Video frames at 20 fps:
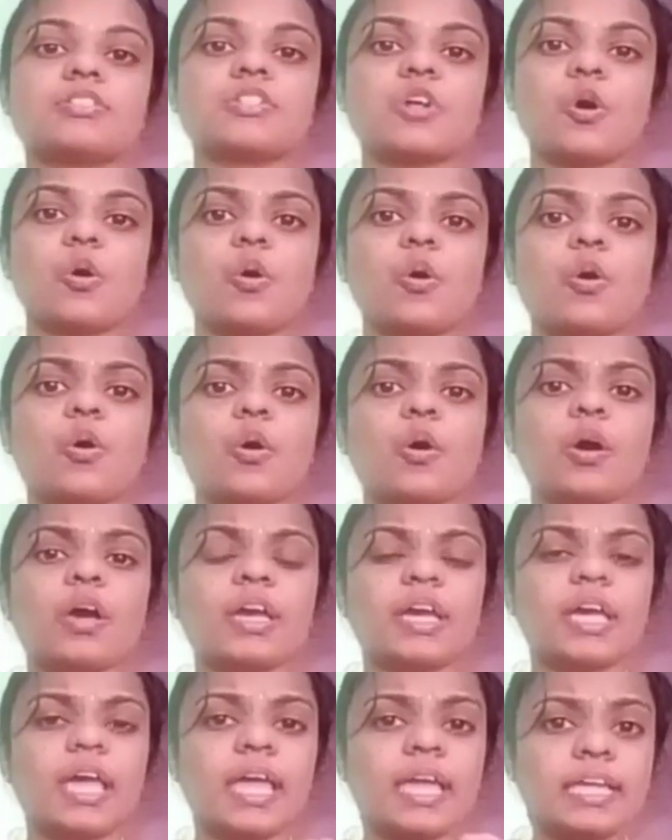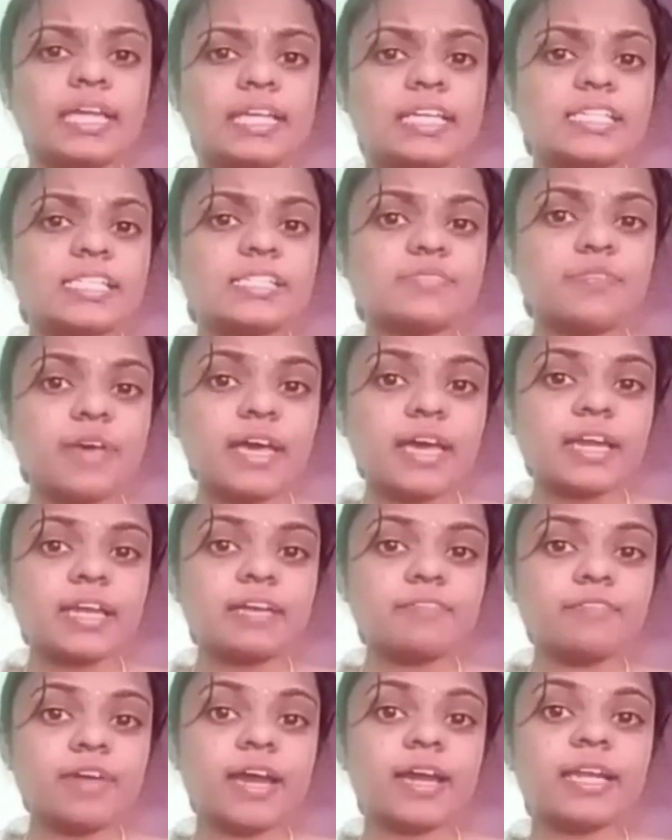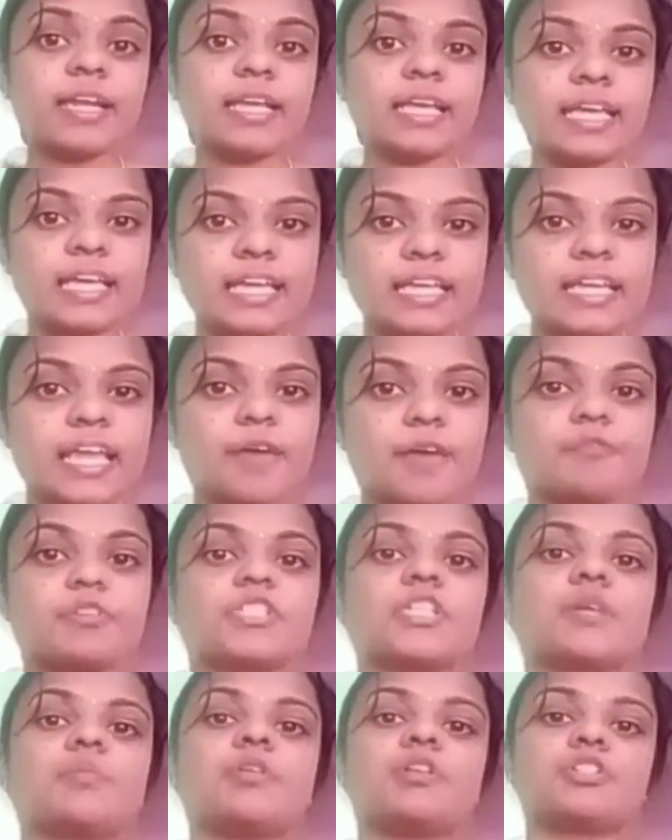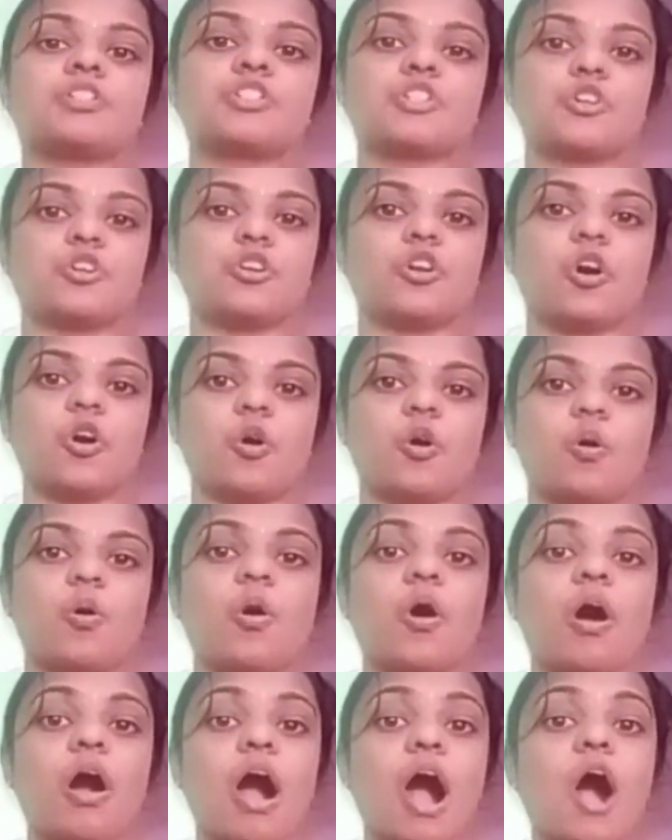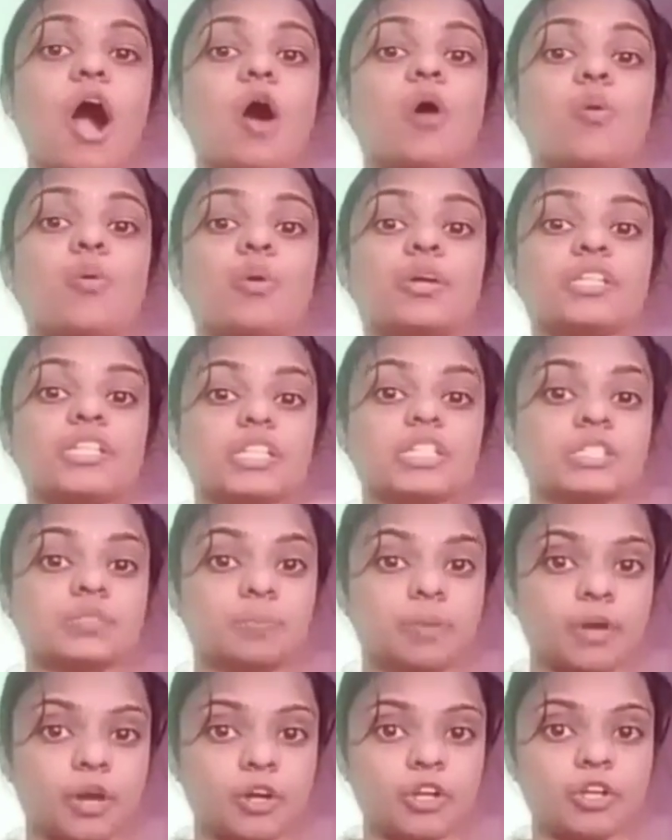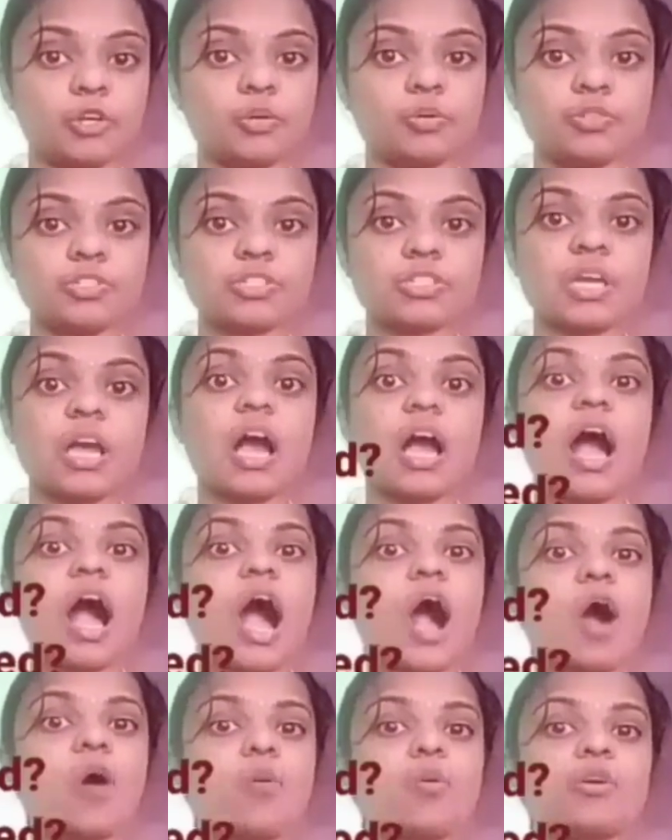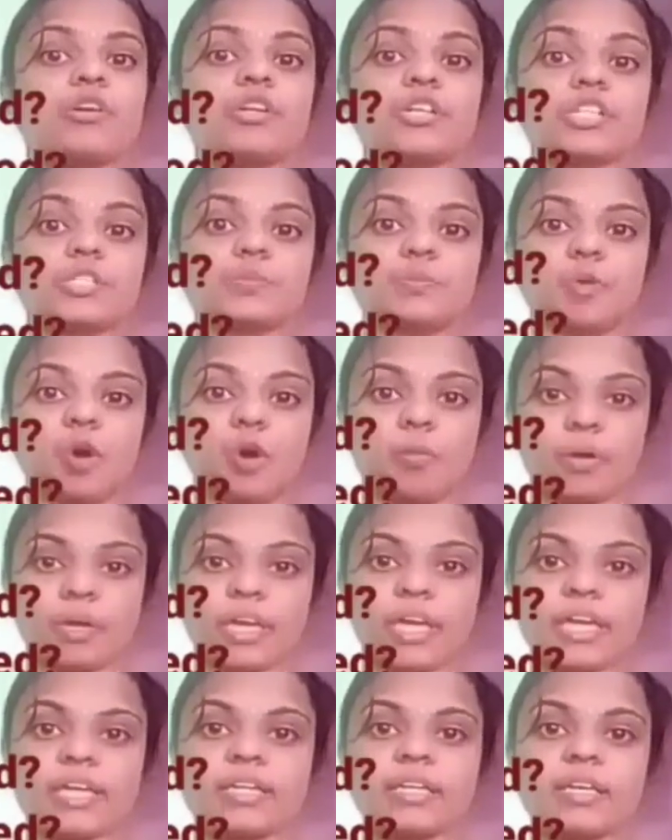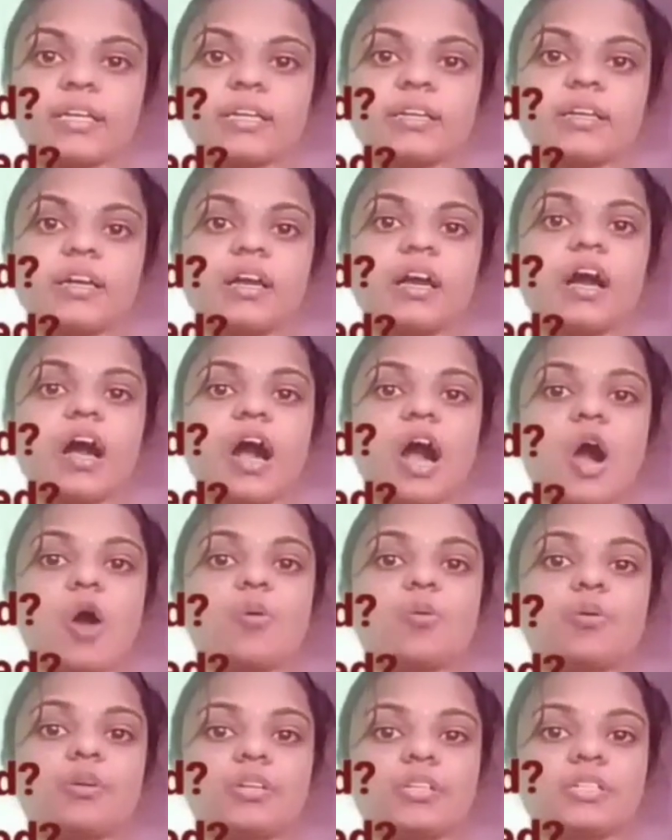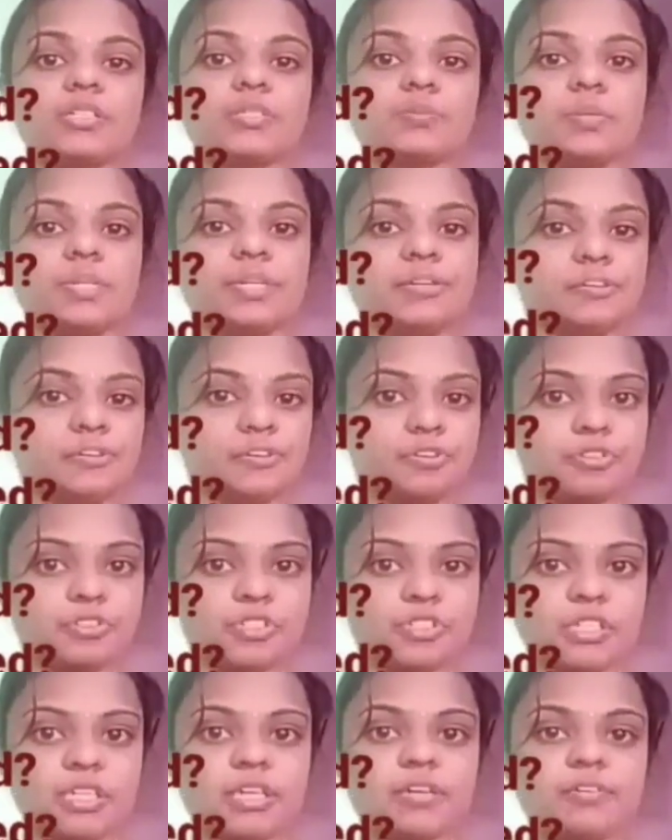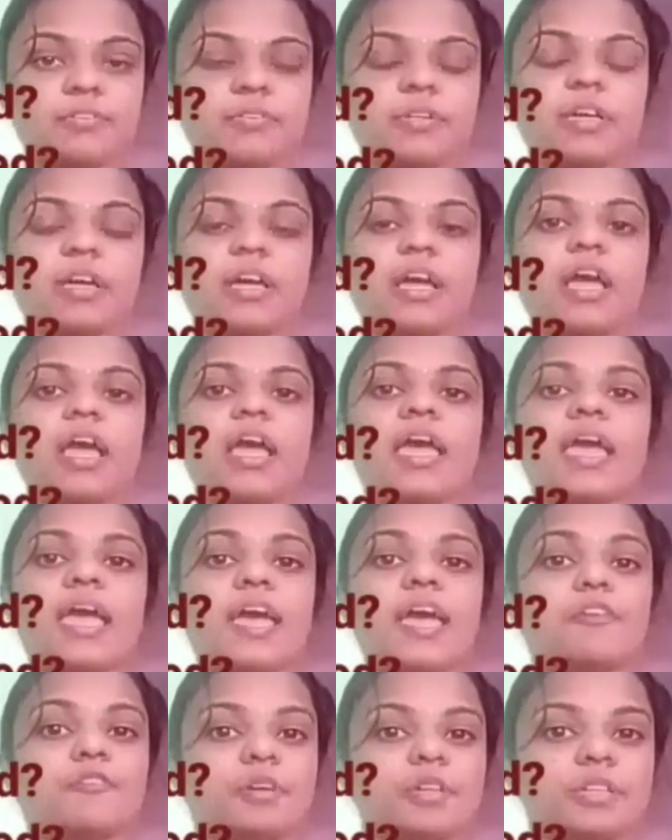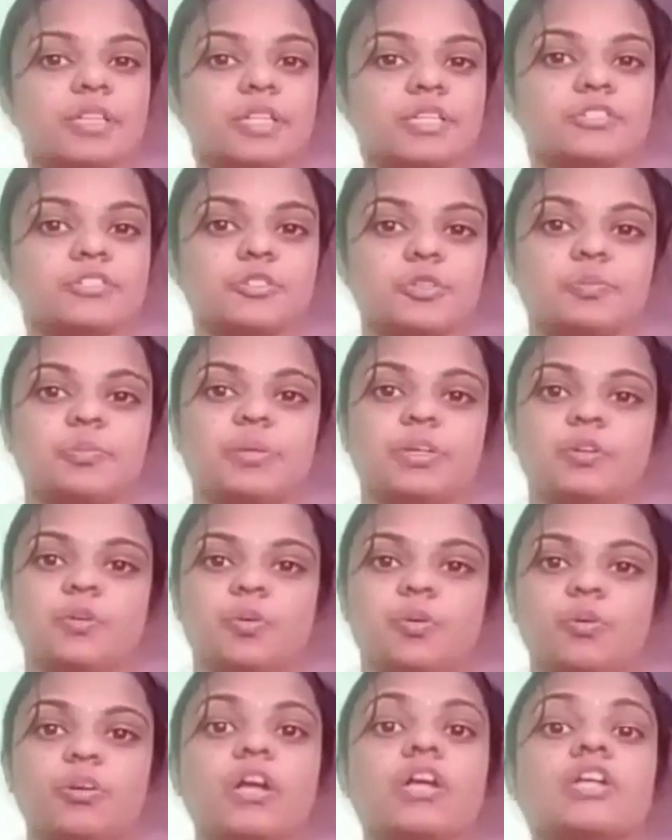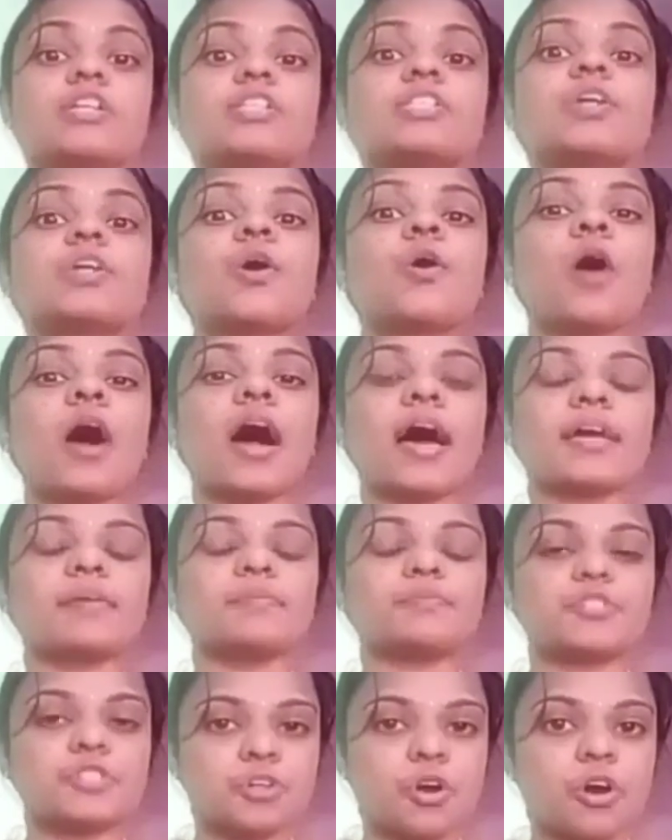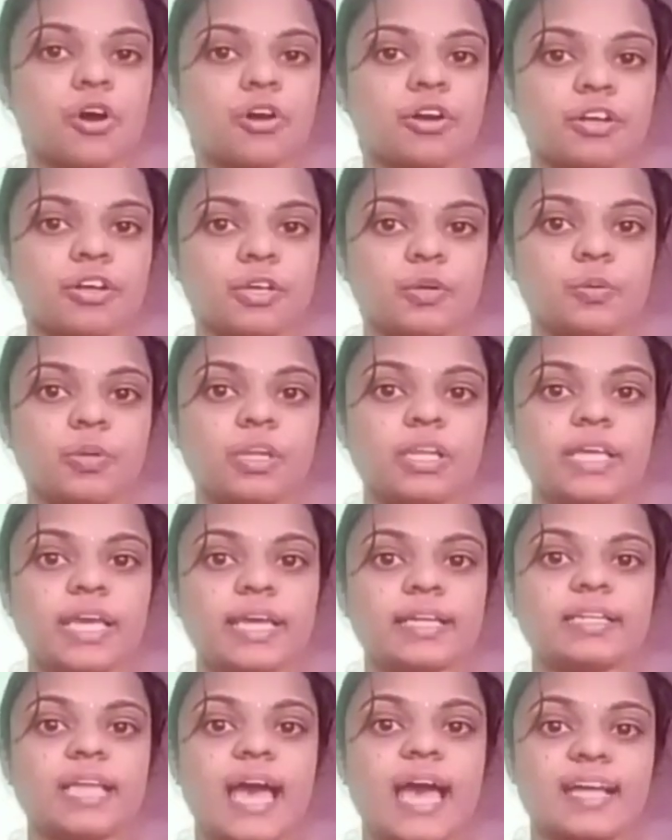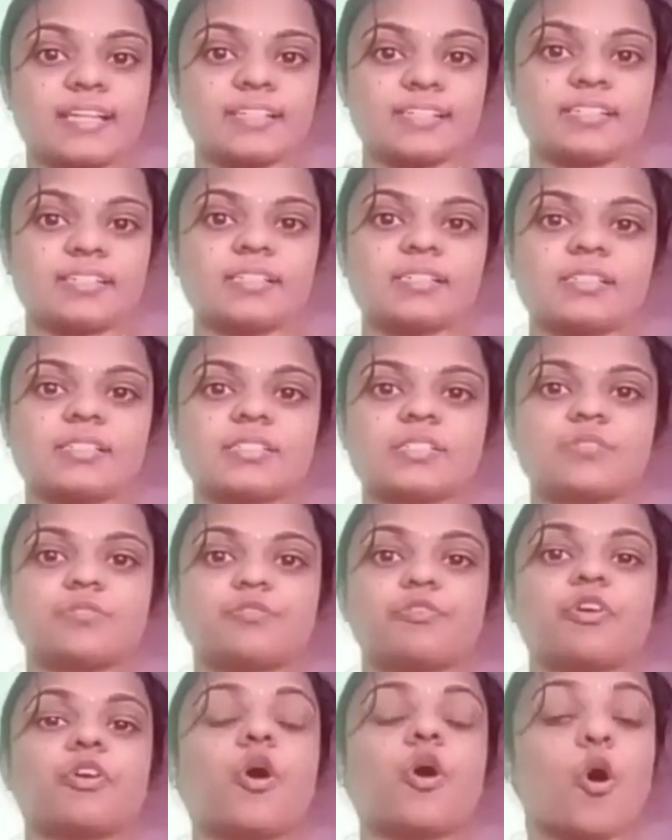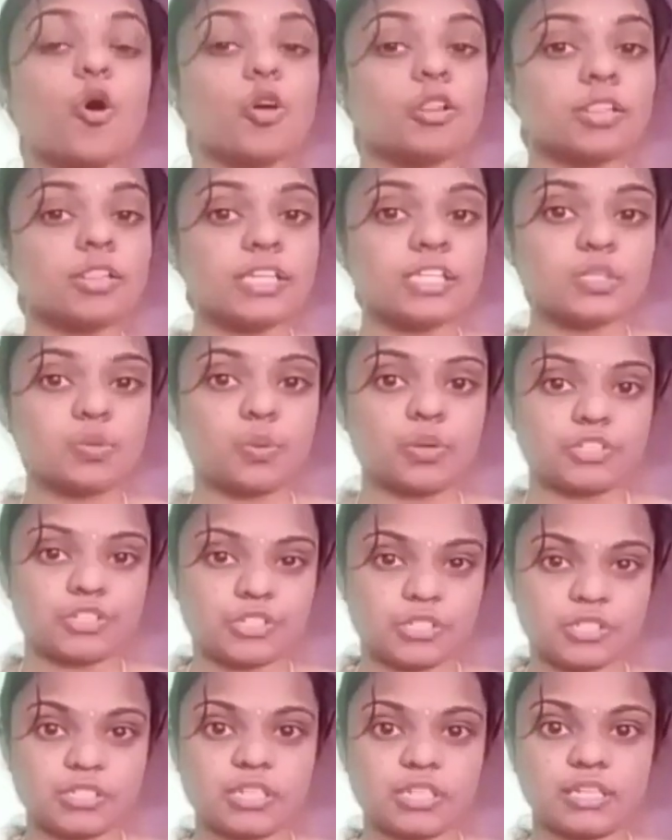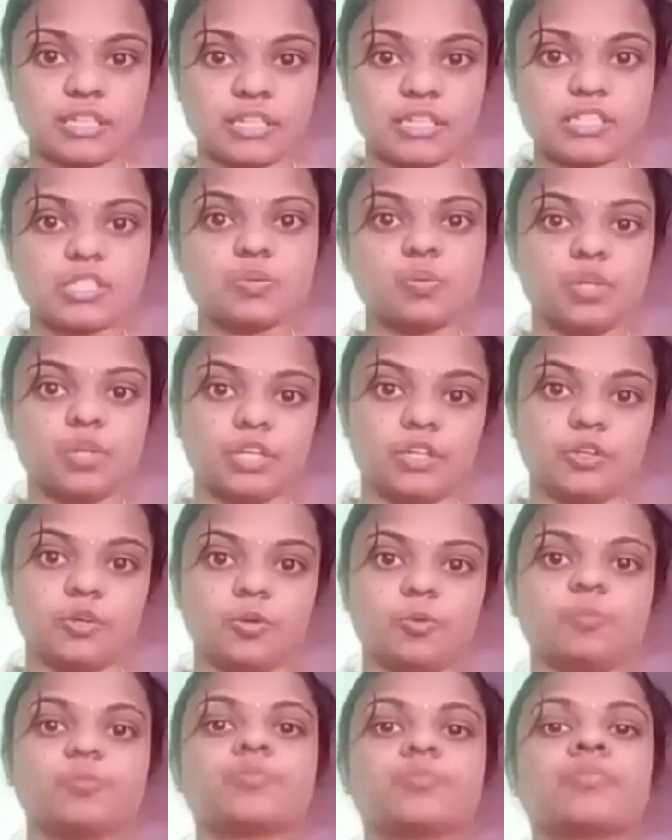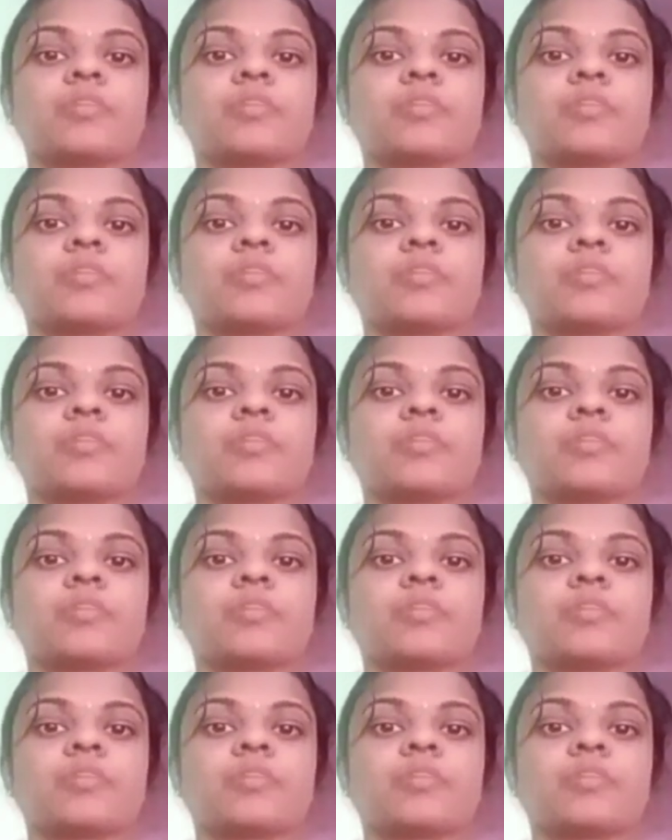so it is very inevitable to know how it is produced, how it is propagated, how it is being received. Everything should be known. So I am sure you will get answers for all these questions in this video.